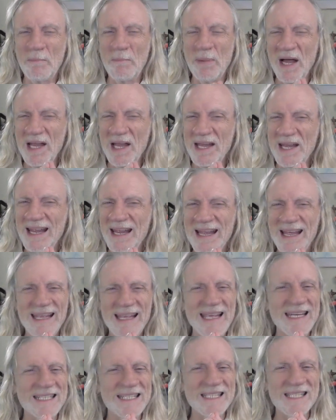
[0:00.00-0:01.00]
But
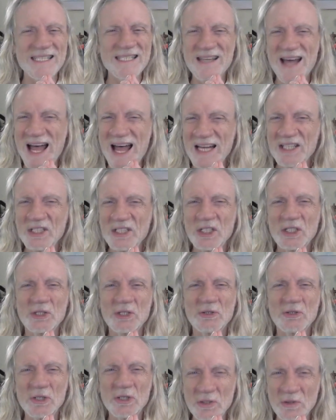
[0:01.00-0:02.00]
it's not
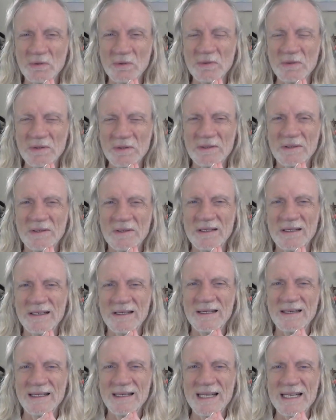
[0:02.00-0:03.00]
true.
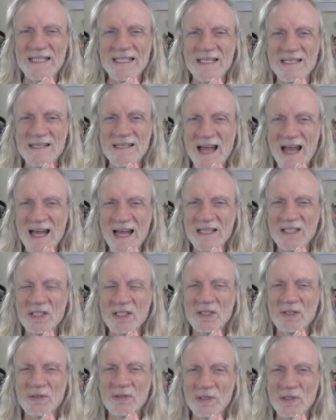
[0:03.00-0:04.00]
It's not
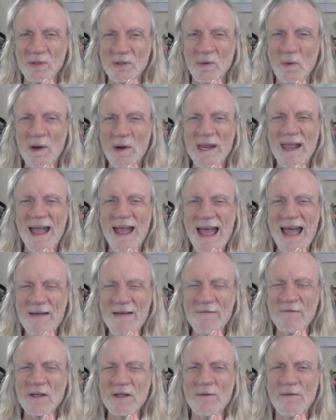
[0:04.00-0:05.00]
true. We
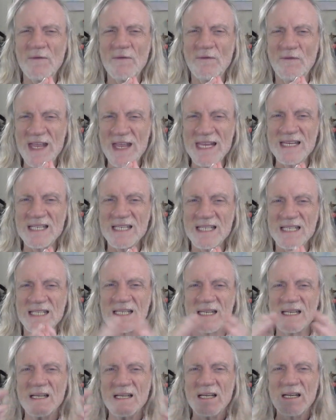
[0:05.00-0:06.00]
have to
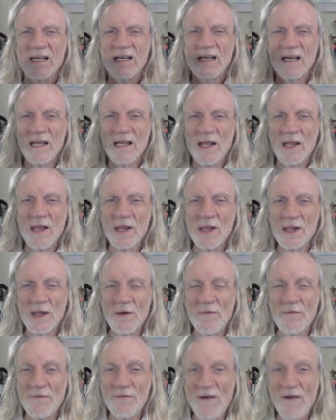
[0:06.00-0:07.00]
face
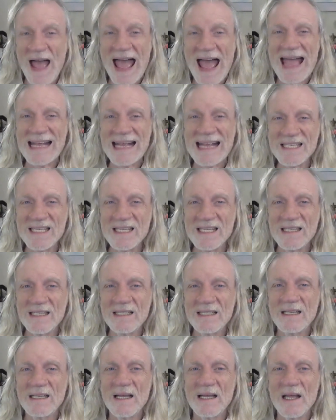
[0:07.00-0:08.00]
the fact
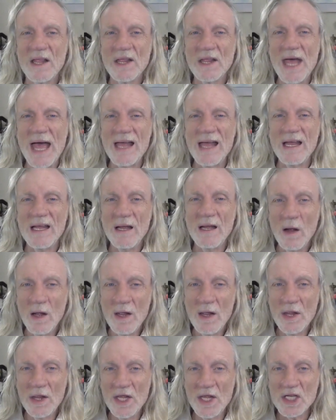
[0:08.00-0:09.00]
that
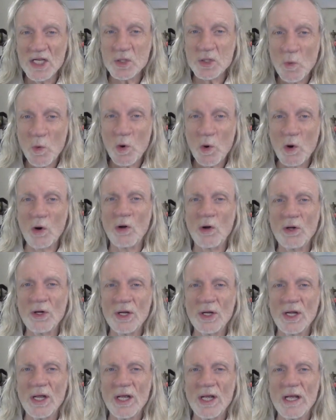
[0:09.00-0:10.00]
this
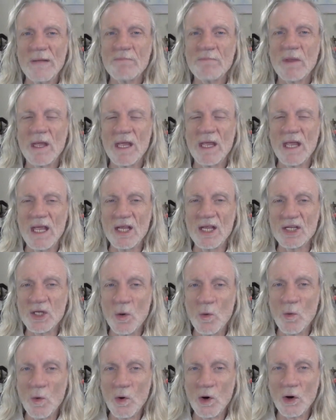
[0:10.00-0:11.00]
world is
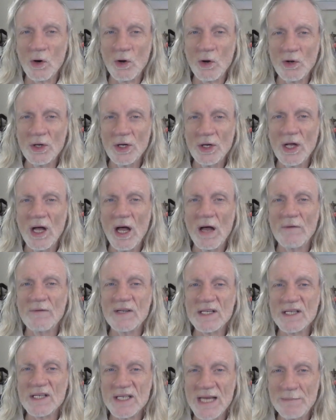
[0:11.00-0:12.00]
a world of
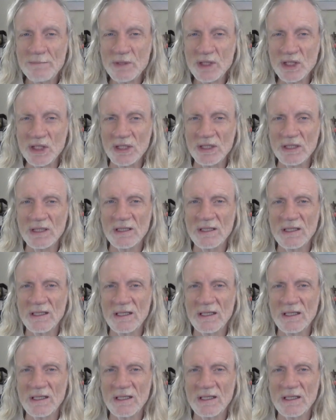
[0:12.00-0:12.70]
deception.